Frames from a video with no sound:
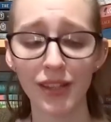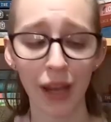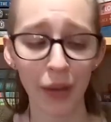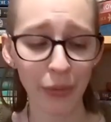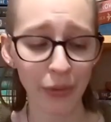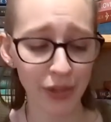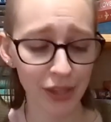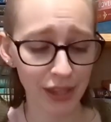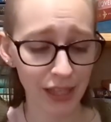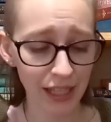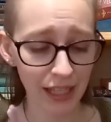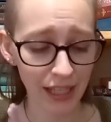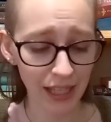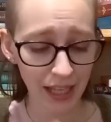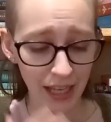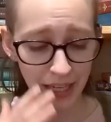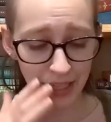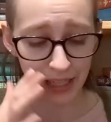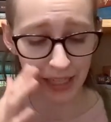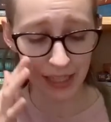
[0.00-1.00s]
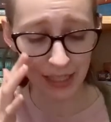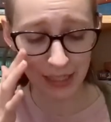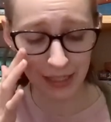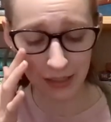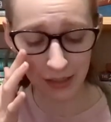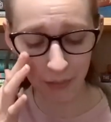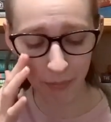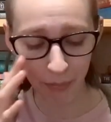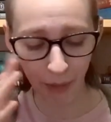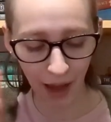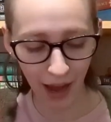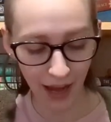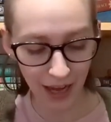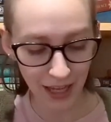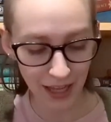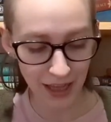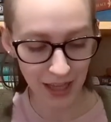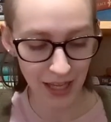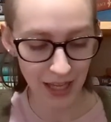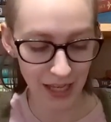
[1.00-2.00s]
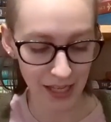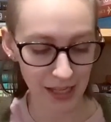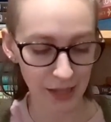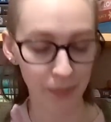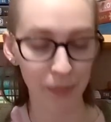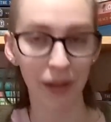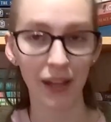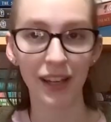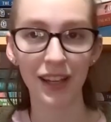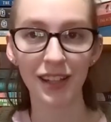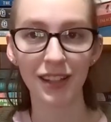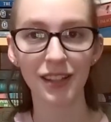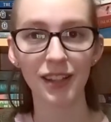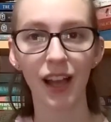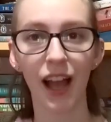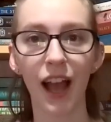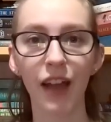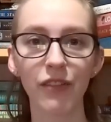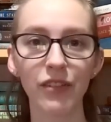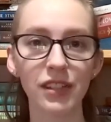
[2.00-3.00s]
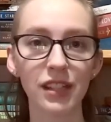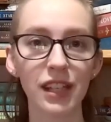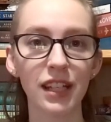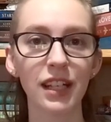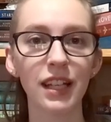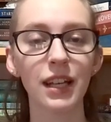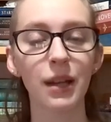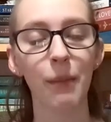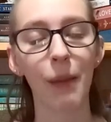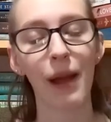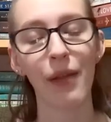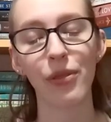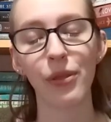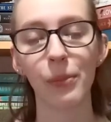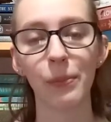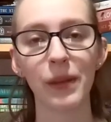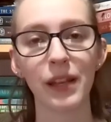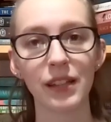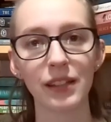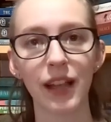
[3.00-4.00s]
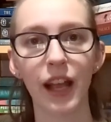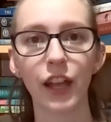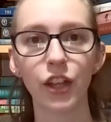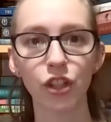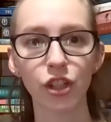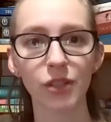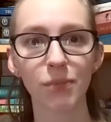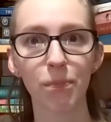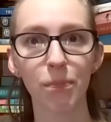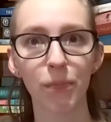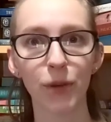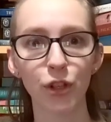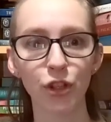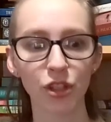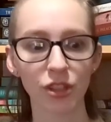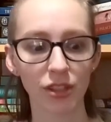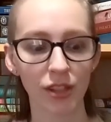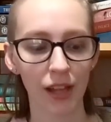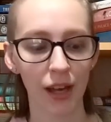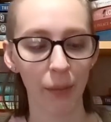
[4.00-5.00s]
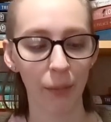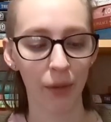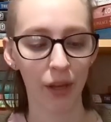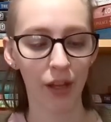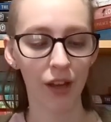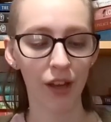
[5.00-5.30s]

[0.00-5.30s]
I was thinking I needed to buy these, but it, I was thinking about them because I had just purchased them.